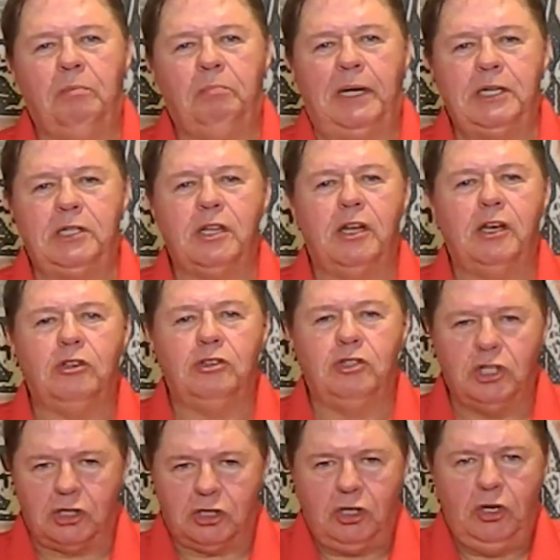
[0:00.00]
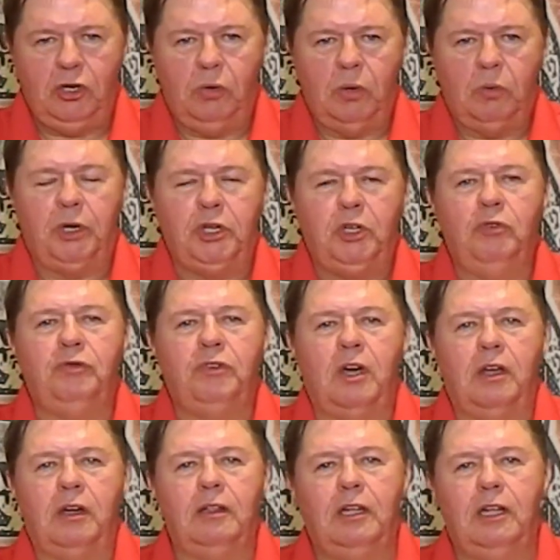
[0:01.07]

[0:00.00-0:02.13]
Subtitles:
based on just you and what you've done,